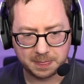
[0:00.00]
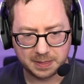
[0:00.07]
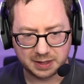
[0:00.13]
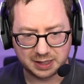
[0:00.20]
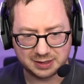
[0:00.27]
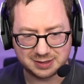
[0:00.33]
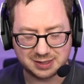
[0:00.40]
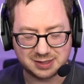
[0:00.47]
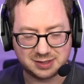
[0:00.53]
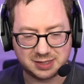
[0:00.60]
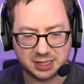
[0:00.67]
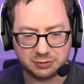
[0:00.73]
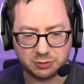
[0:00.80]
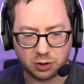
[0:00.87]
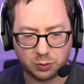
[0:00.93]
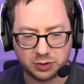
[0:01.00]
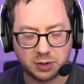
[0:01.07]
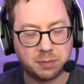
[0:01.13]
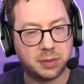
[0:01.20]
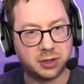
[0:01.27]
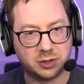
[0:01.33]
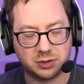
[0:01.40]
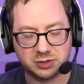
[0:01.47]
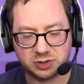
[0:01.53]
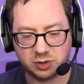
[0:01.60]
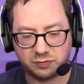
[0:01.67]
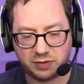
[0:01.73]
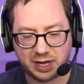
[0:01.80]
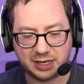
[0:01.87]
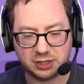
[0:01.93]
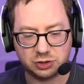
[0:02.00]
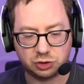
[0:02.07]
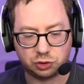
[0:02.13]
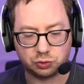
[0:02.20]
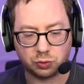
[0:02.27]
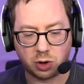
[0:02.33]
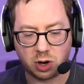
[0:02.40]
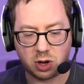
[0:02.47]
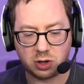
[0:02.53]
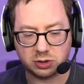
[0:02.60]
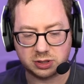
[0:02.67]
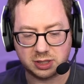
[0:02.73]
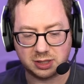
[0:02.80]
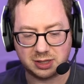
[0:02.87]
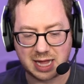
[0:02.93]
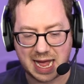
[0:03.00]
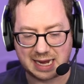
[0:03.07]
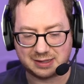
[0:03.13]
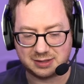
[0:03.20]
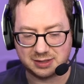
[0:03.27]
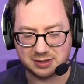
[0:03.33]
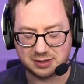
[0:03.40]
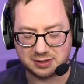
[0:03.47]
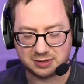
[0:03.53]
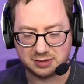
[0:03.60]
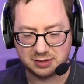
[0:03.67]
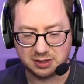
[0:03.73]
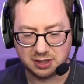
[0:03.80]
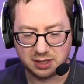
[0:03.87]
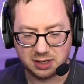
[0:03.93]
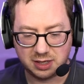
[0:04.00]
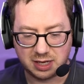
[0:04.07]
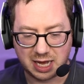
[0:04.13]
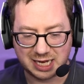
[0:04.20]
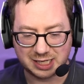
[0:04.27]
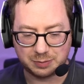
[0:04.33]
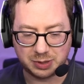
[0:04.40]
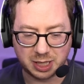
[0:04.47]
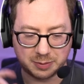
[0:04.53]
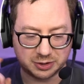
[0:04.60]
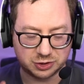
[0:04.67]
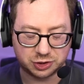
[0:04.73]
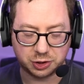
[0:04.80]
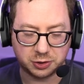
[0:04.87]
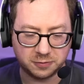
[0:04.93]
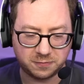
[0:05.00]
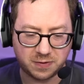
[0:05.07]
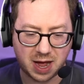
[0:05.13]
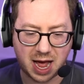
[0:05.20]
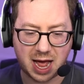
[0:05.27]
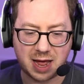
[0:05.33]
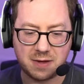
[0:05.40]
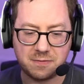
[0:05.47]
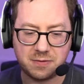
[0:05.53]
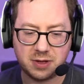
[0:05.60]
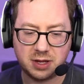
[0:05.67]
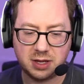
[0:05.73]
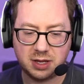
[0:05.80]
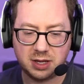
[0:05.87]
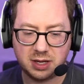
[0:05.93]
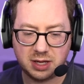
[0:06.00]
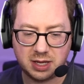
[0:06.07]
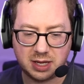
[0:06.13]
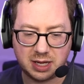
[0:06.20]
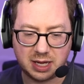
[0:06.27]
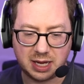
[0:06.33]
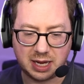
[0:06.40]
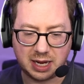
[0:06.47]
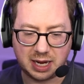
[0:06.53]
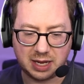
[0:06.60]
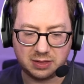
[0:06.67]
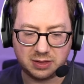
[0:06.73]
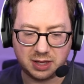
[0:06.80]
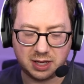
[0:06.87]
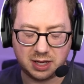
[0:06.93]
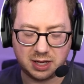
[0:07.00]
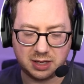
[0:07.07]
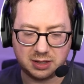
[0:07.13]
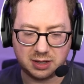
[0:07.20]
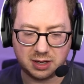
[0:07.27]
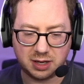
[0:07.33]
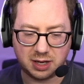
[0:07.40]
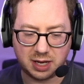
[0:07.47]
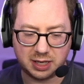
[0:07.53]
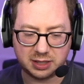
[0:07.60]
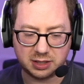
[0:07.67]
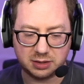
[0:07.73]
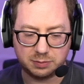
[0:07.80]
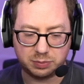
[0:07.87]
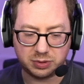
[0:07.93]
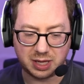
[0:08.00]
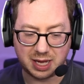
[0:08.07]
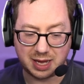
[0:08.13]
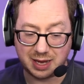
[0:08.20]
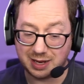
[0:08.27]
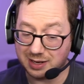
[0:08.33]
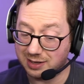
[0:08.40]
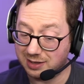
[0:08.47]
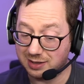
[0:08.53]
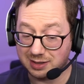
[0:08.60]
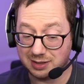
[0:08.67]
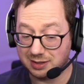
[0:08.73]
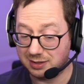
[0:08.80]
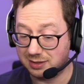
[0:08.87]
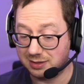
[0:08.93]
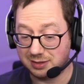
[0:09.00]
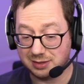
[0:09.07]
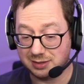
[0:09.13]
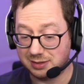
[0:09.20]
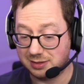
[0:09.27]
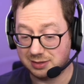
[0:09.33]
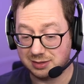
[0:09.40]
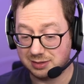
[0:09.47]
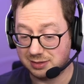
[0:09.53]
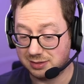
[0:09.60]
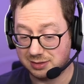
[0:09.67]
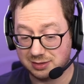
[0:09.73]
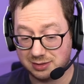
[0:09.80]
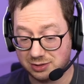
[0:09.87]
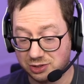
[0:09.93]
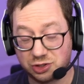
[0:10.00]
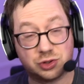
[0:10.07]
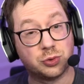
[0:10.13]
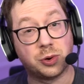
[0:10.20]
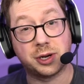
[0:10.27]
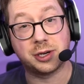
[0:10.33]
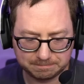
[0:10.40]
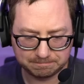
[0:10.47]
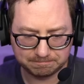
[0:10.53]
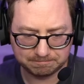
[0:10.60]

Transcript: He's at a zero in the middle. So if I can draw Galactus, I could play him on turn five. And then I could play Destroyer.